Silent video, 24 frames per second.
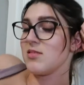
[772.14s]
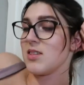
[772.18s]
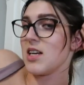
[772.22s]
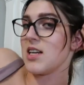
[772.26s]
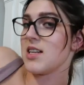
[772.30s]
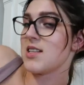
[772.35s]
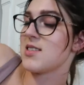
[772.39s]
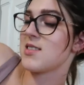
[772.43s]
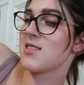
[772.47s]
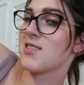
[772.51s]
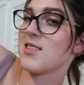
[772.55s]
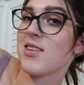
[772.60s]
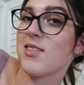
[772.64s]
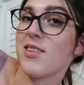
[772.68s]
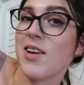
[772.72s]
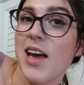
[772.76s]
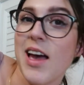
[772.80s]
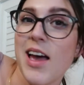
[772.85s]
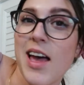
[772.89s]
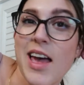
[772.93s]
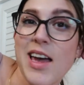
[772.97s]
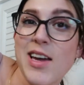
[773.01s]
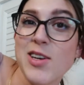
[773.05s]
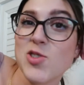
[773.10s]
it's
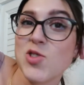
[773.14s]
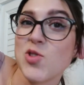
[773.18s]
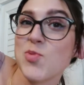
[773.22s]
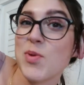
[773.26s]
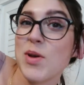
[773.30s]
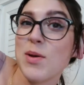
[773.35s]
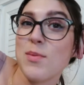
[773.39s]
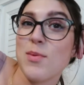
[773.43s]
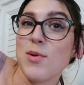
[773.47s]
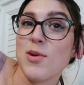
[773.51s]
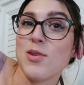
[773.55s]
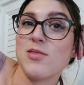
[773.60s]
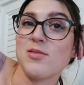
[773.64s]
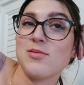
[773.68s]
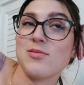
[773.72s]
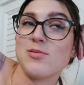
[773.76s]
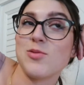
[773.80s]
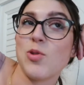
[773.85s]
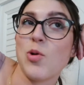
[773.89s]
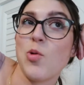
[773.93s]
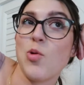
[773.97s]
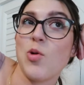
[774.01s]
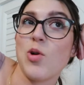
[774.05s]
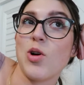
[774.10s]
Anxious People
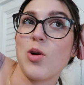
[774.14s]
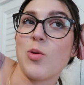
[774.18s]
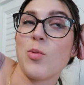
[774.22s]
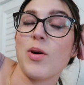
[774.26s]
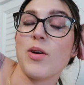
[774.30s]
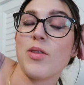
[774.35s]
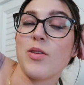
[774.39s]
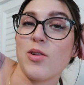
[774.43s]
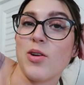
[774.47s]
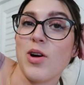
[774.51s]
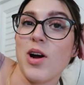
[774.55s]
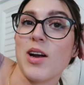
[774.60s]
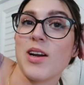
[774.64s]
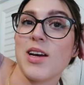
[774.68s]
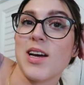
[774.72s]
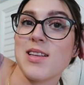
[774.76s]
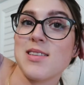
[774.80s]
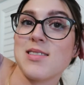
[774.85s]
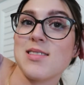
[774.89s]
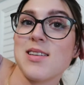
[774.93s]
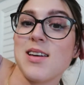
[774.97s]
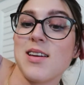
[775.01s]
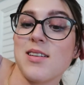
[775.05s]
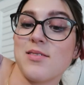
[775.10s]
or Where the
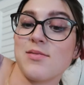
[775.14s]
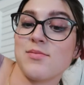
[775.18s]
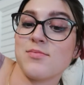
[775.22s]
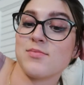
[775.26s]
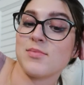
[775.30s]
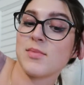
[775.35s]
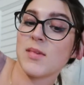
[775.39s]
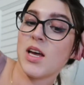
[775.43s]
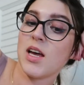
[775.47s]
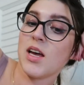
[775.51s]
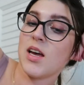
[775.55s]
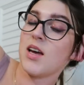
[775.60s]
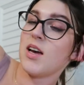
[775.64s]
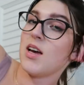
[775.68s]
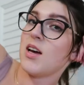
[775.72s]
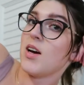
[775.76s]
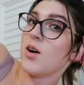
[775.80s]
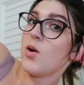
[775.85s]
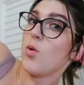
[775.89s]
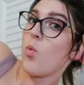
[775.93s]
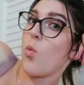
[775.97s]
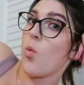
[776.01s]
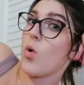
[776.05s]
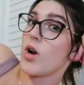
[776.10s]
Crawdads Sing,
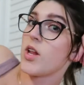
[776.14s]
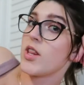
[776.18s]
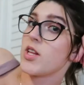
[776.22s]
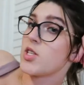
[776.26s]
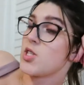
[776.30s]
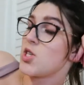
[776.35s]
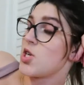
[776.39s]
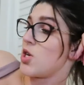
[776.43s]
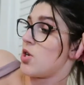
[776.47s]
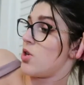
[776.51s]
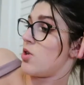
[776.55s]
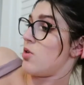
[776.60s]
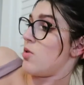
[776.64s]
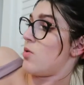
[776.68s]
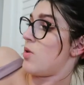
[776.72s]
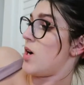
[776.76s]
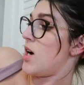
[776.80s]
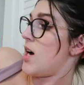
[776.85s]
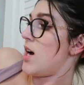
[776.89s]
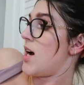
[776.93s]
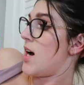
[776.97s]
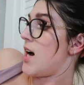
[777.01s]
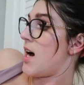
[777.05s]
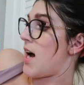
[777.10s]
one of the two.
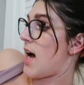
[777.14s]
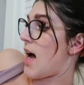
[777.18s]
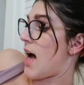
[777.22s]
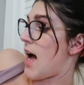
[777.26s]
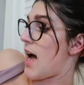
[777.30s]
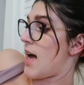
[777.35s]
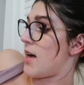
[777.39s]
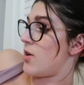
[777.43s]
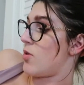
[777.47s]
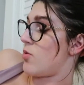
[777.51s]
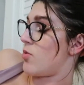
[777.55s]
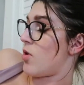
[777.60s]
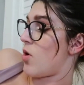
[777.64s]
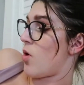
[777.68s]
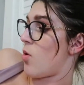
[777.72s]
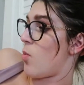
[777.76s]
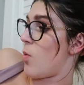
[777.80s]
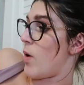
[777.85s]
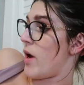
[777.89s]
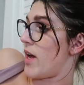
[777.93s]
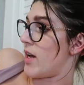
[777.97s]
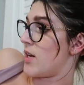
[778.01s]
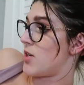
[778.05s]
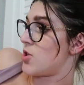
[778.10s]
I don't know
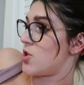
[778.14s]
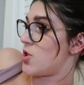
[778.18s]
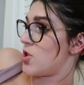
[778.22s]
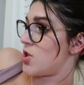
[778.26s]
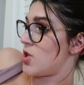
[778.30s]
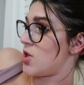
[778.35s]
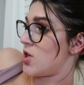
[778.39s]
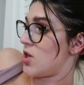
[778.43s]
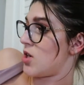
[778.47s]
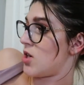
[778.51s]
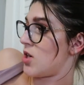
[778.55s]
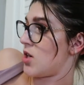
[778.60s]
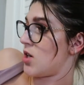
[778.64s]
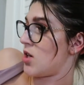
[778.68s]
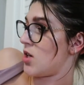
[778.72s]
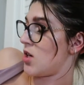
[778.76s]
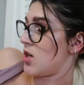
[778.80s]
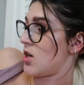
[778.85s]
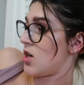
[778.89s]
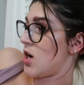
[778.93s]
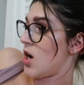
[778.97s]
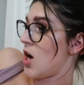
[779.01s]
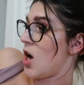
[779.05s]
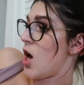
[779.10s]
which.
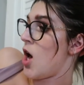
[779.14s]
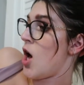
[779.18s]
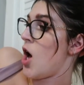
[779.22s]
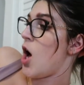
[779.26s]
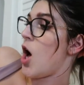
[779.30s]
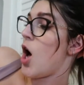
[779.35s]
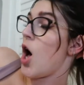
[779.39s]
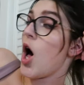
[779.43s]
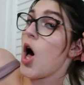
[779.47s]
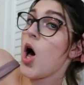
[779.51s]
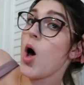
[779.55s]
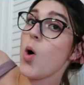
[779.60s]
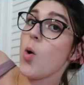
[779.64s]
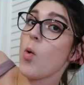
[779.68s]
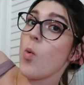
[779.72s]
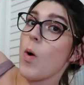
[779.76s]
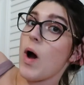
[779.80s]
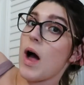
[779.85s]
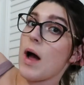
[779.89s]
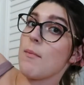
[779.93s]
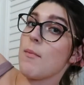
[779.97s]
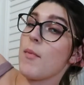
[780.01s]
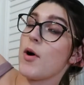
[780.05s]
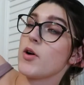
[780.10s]

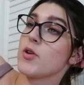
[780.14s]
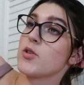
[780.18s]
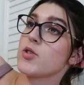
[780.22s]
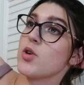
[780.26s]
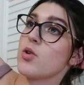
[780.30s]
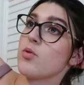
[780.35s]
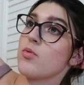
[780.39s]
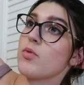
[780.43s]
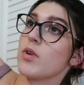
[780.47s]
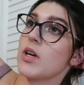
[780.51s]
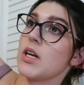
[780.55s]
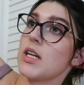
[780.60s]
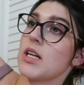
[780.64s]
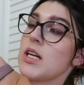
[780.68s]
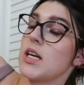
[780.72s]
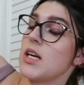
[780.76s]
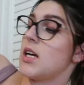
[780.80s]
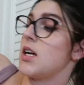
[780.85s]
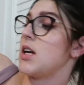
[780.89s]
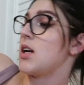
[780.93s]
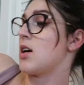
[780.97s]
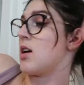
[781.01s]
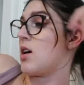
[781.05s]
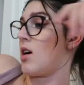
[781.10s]
Oh, I'm also
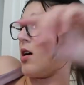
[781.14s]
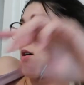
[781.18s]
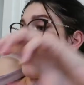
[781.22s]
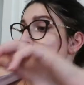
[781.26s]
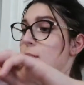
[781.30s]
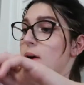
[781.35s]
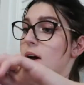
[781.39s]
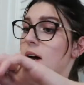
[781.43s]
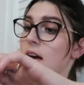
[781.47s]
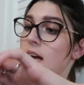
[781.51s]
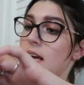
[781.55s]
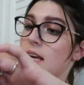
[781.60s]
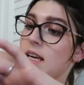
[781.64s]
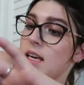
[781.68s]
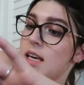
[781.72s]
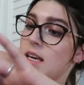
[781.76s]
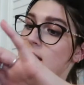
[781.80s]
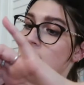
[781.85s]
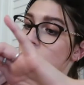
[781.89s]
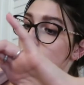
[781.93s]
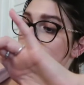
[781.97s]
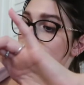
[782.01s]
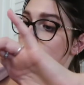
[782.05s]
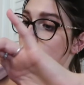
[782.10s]
reading on my
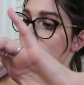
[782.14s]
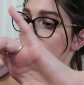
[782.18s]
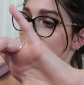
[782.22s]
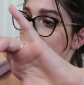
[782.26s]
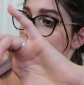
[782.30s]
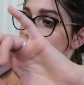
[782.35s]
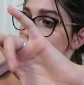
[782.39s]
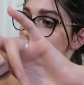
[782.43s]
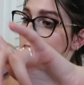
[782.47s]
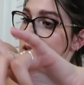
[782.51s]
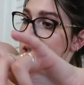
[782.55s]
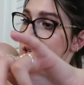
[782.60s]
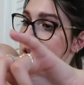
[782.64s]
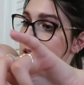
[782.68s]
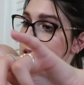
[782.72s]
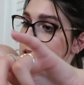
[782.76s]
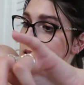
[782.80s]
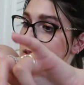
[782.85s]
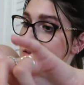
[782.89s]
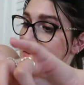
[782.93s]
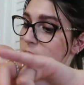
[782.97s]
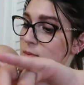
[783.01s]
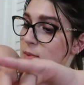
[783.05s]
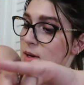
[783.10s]
Kindle, I
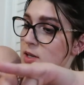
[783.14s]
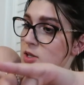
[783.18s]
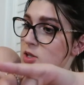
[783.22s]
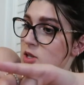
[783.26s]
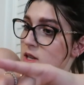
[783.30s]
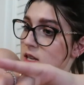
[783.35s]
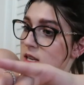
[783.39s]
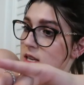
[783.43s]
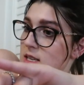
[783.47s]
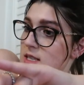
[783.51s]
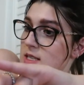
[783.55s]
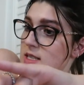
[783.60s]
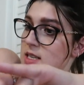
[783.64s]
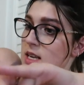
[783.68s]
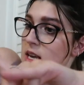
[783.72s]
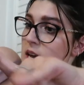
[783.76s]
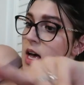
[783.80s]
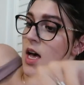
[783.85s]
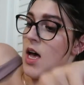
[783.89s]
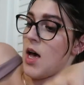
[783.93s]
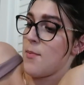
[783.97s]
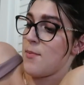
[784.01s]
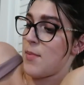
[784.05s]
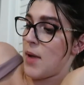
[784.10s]
didn't even mention this,
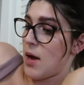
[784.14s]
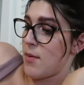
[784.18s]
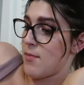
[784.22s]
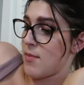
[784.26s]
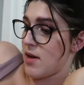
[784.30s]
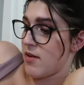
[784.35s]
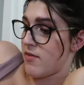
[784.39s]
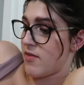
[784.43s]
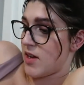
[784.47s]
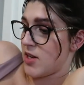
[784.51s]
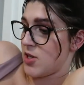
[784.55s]
Bound by